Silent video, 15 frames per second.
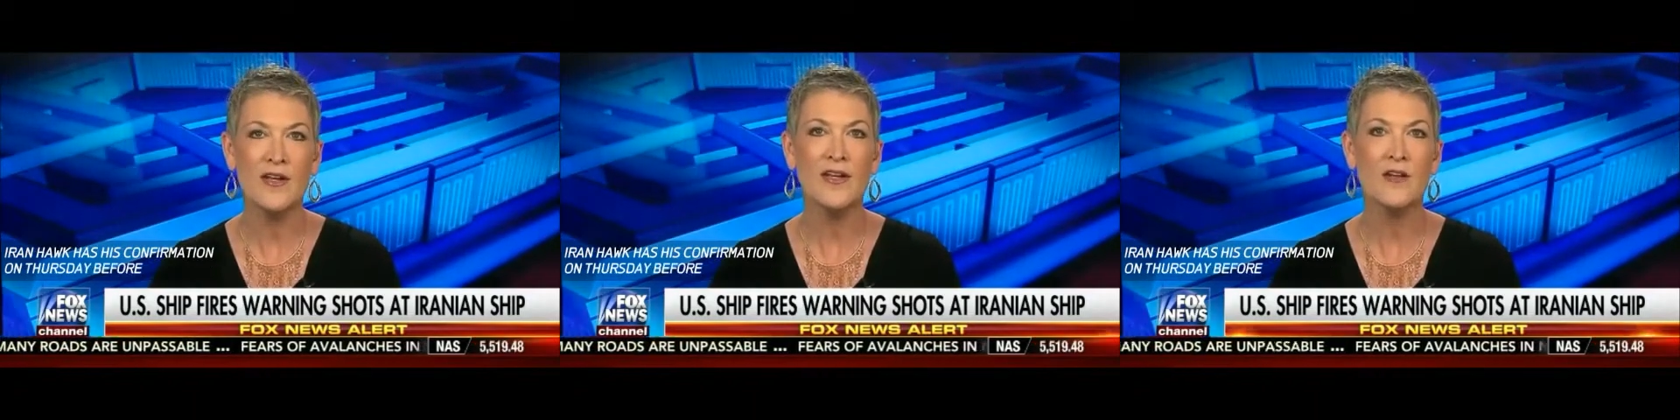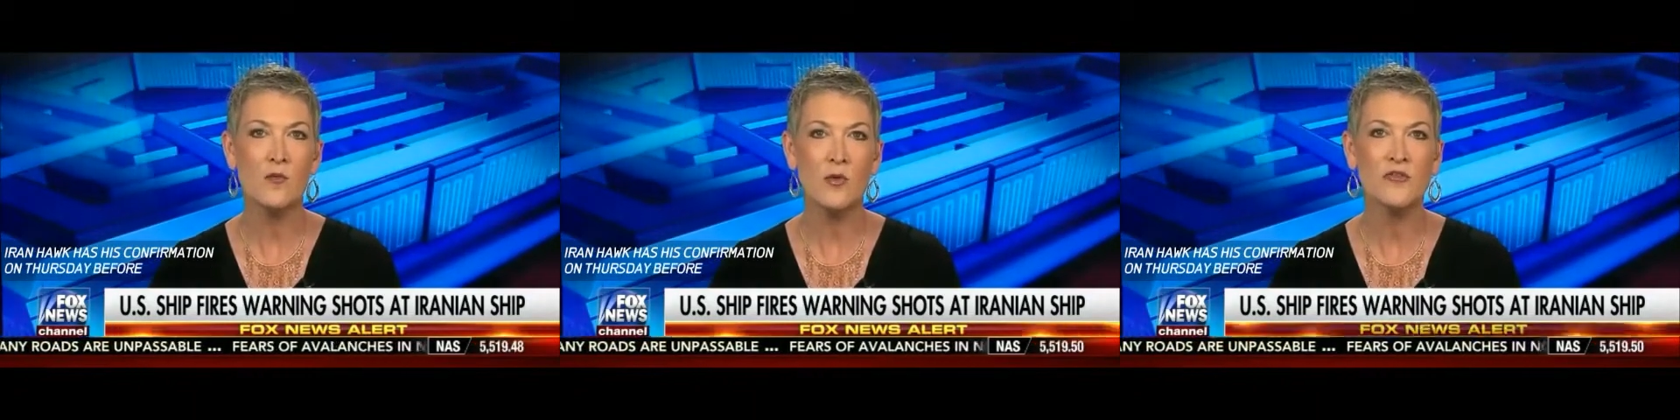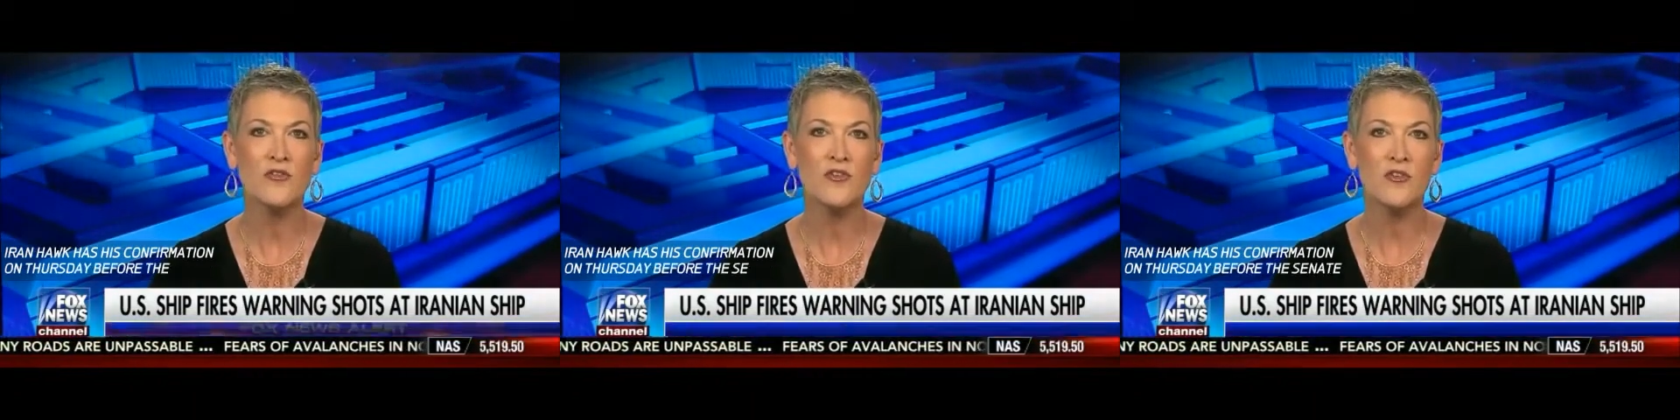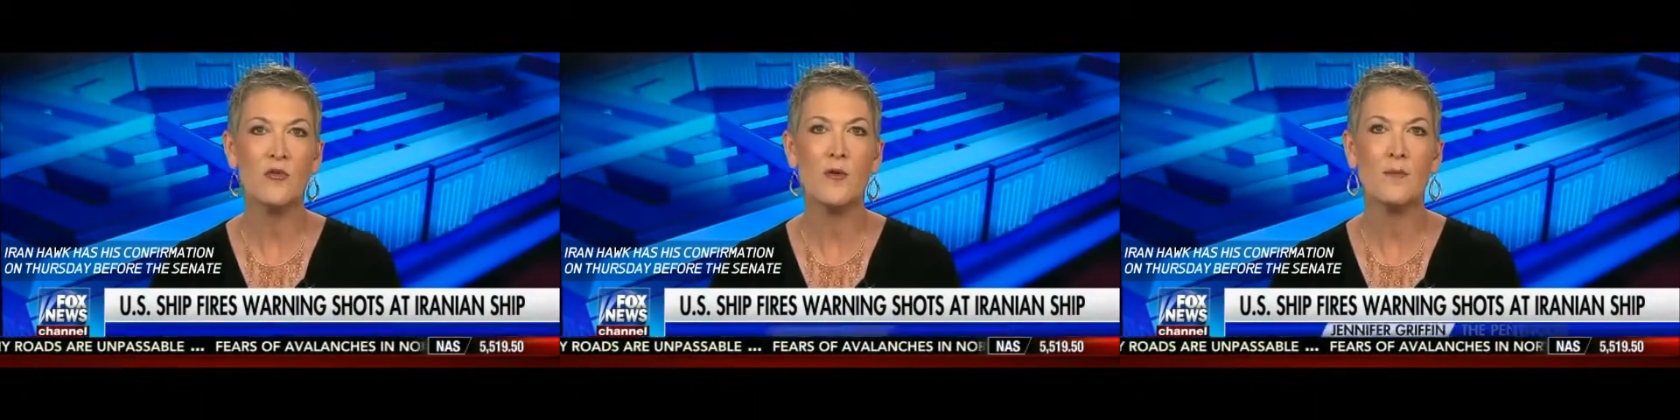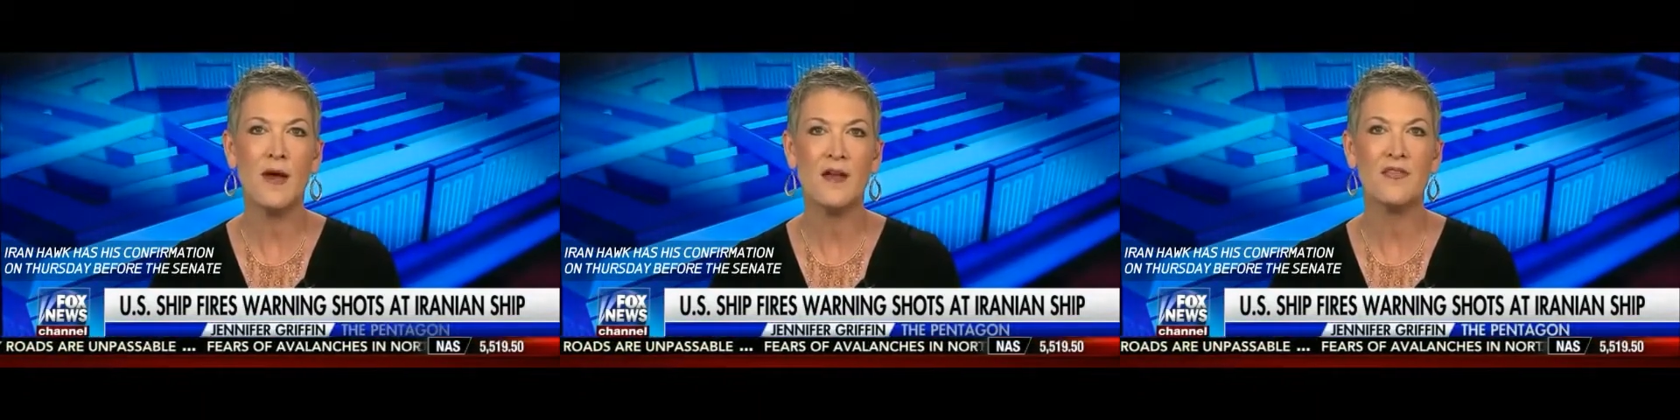what he
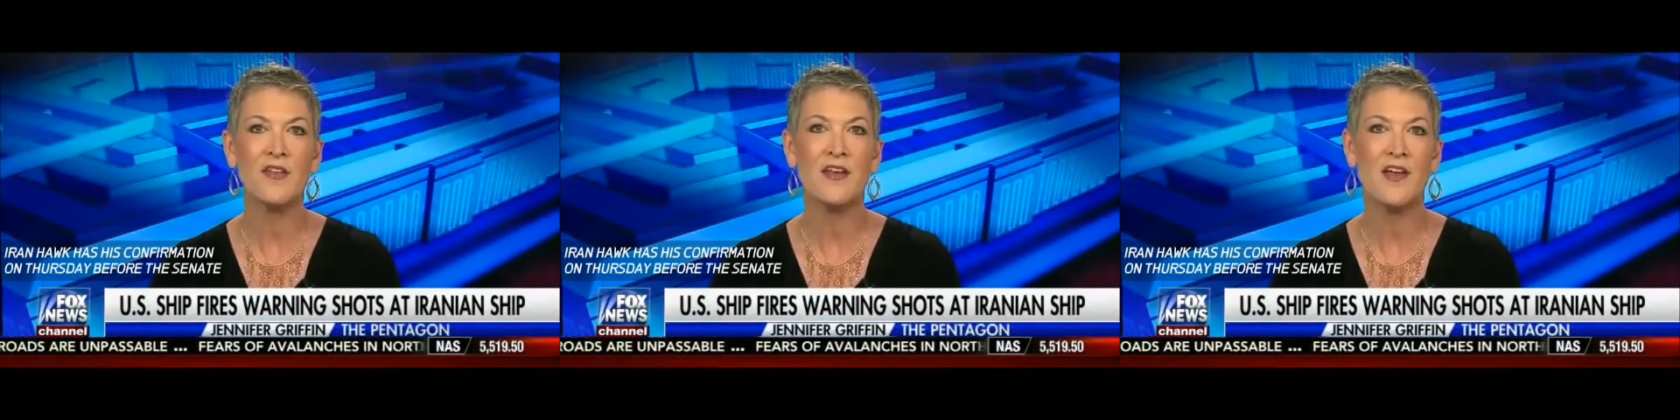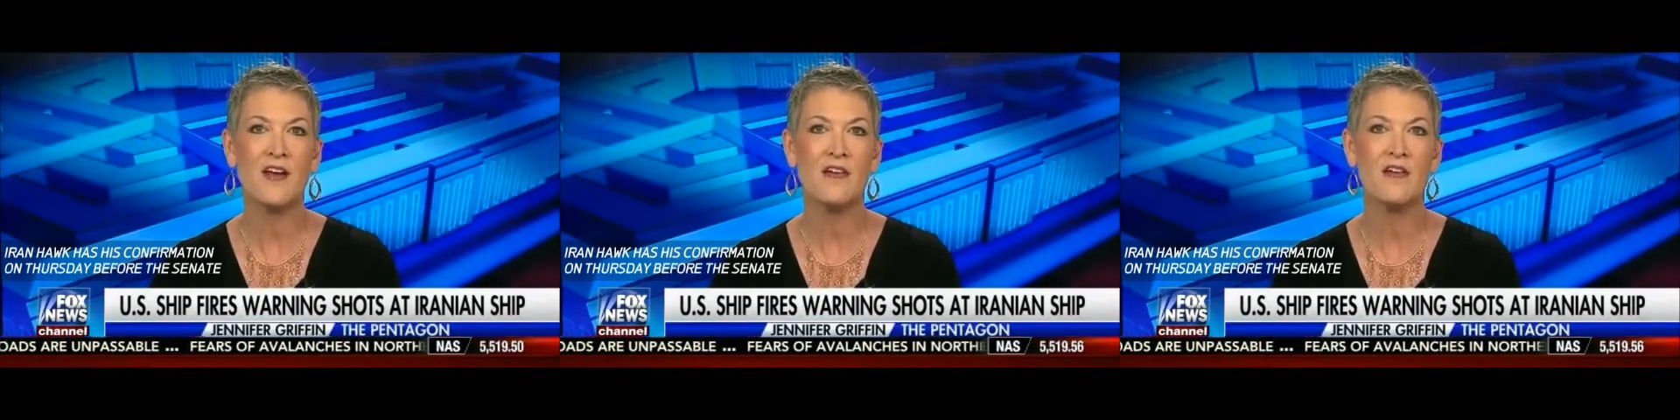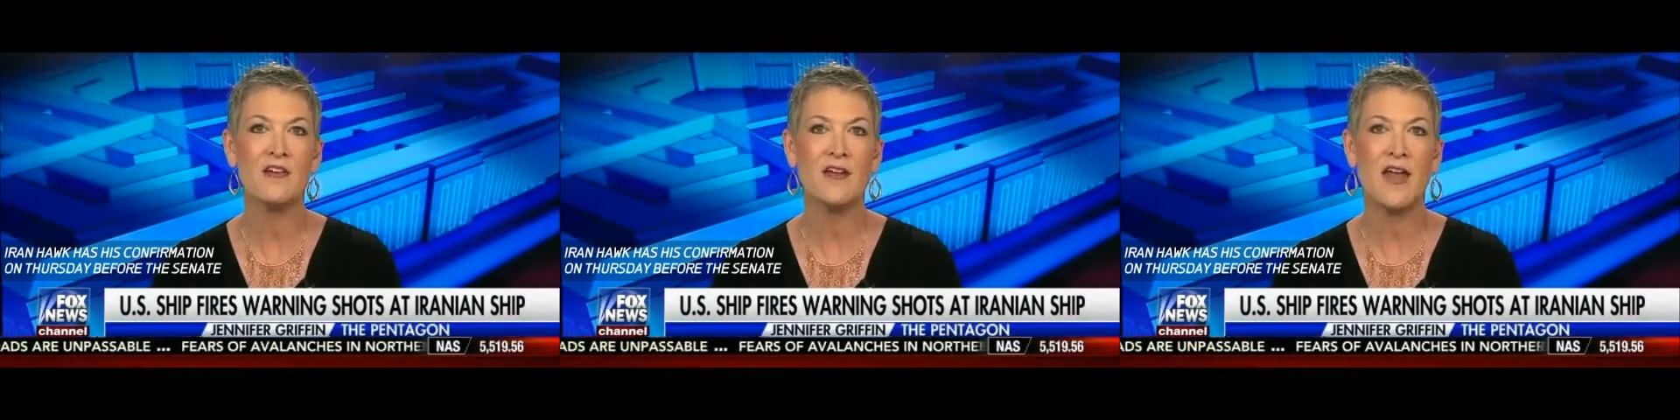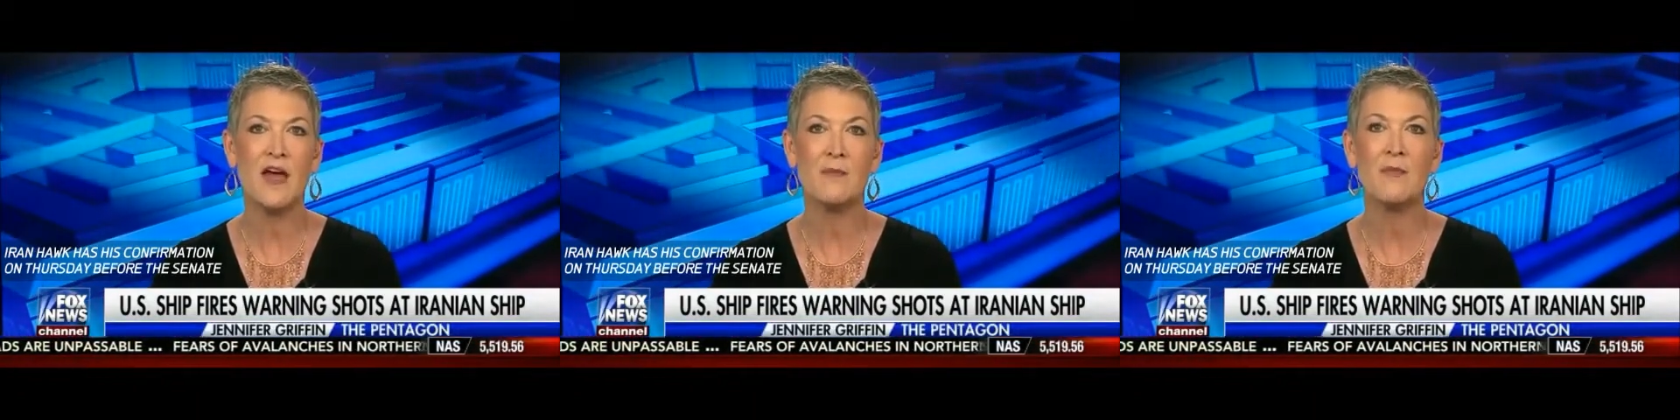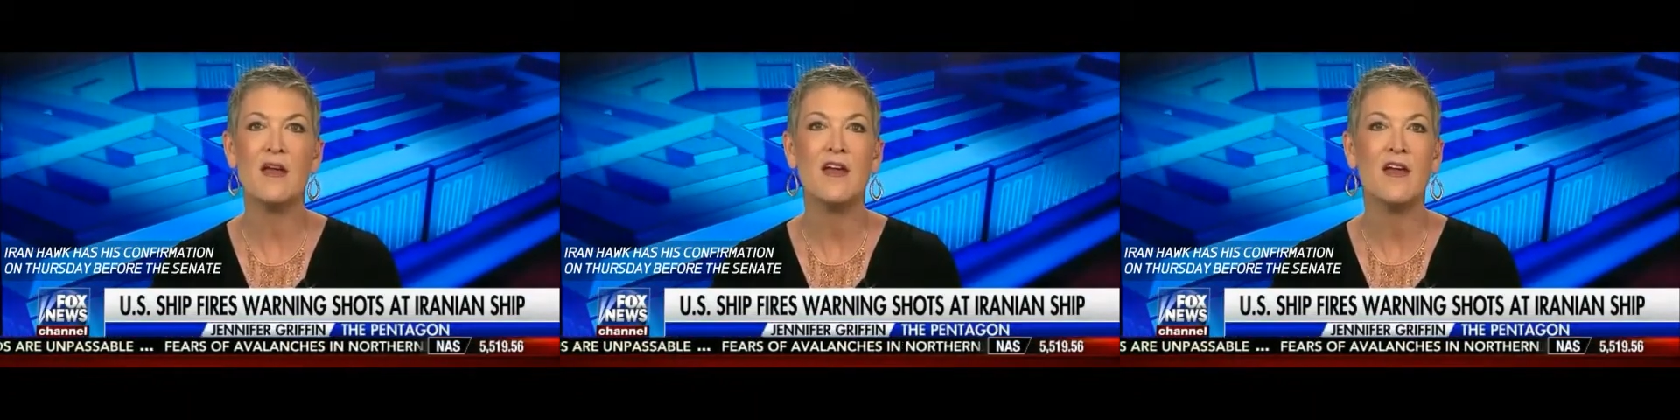will do about the
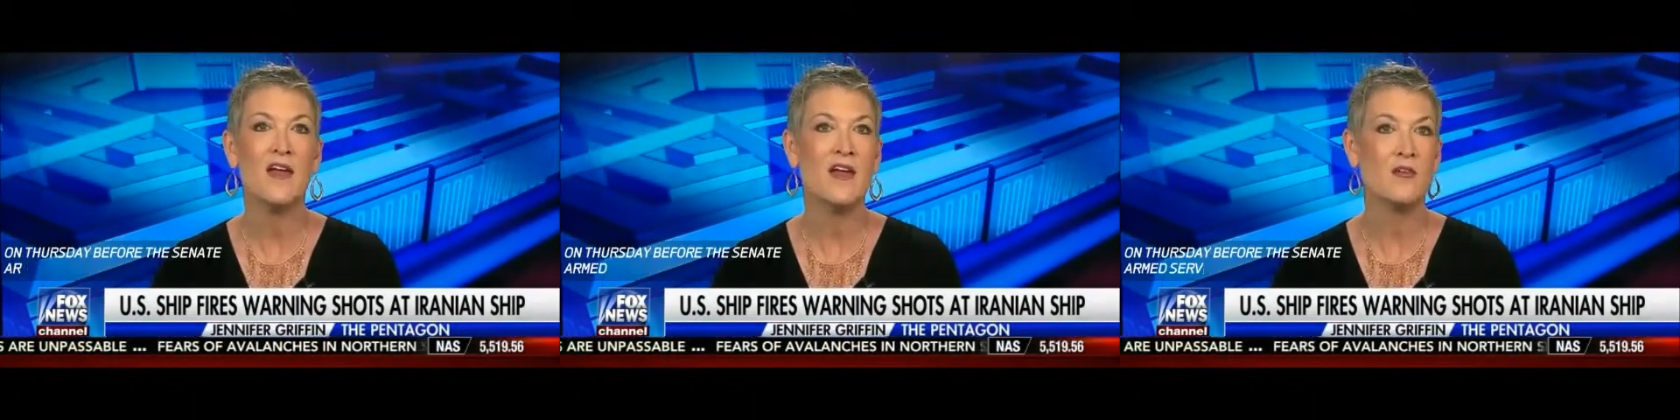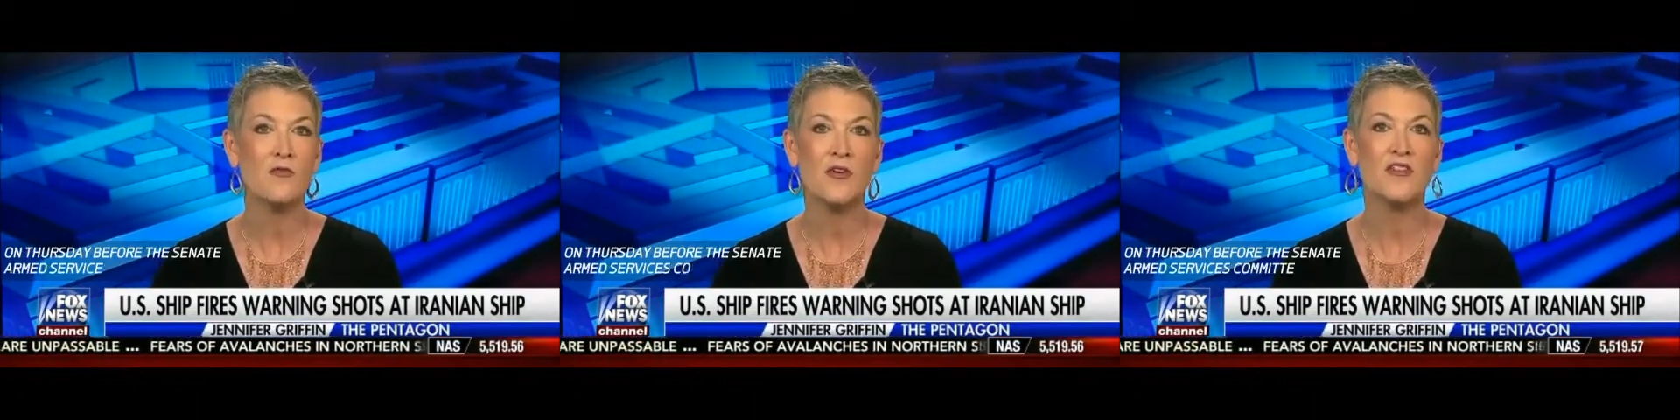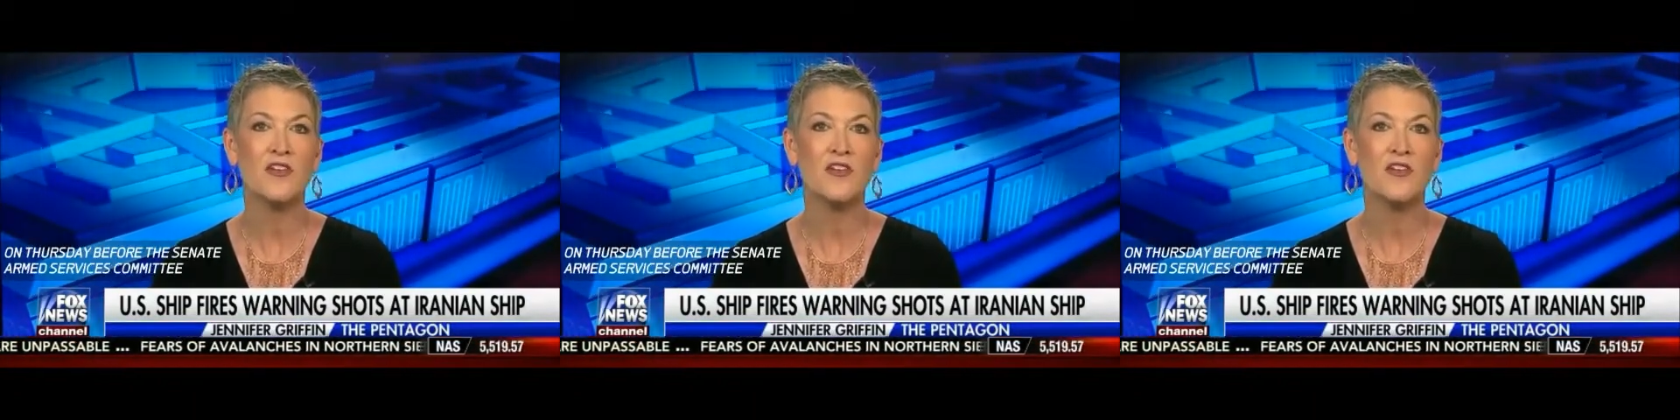carrier gap